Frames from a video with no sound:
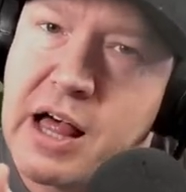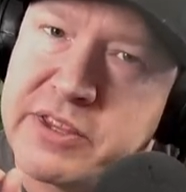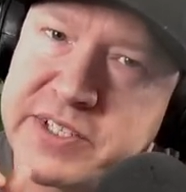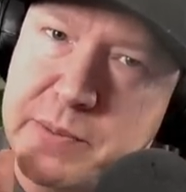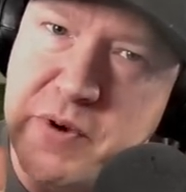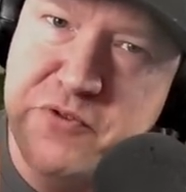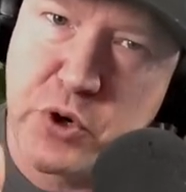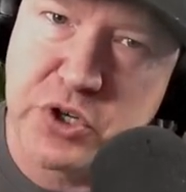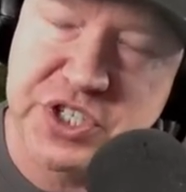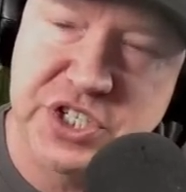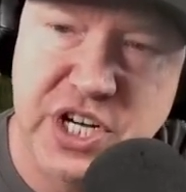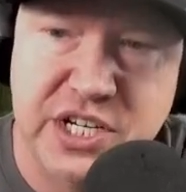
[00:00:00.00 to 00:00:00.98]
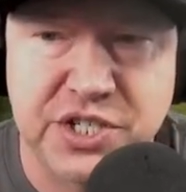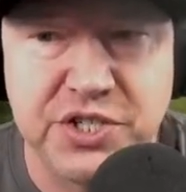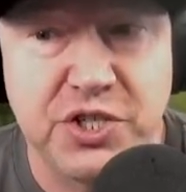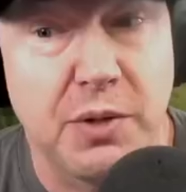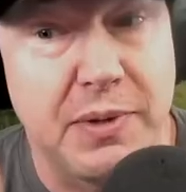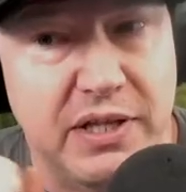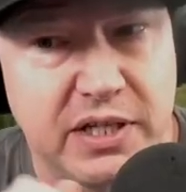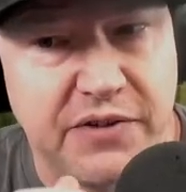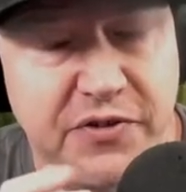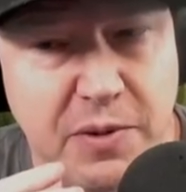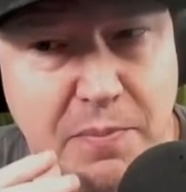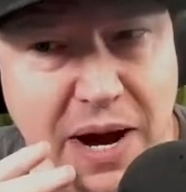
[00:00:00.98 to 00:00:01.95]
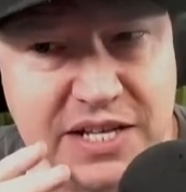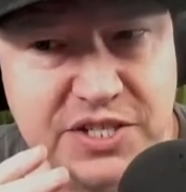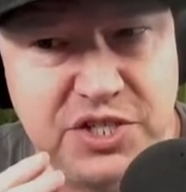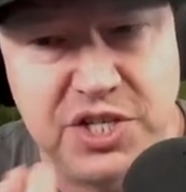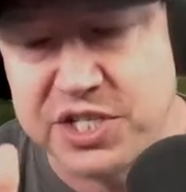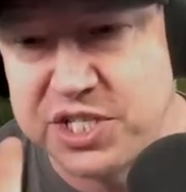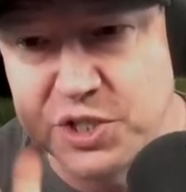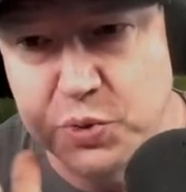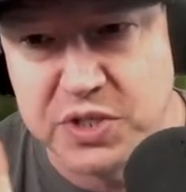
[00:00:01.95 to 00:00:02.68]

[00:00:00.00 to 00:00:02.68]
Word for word: some of your suggestions are going to be a little different than my suggestions,